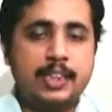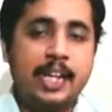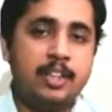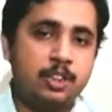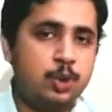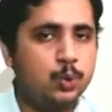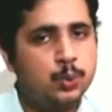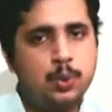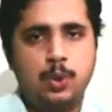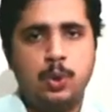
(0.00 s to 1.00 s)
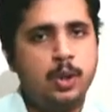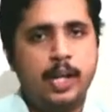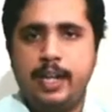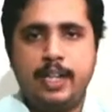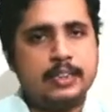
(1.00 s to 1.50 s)
AS2,
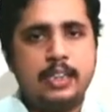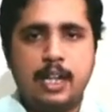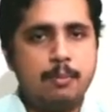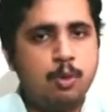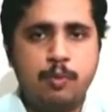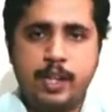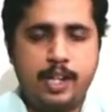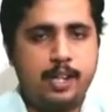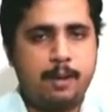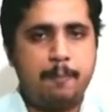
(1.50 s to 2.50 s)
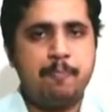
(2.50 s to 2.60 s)
it doesn't come over here.